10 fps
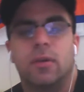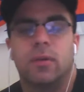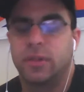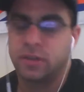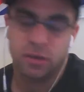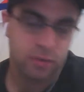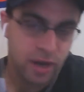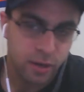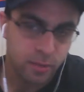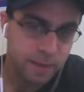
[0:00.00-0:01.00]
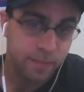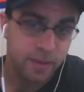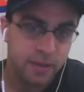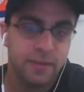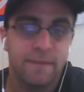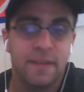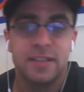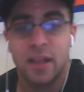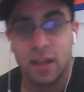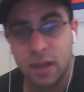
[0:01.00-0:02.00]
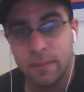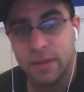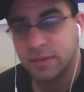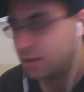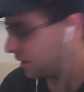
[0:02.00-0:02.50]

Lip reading: with the Toronto Maple Leafs facing Columbus,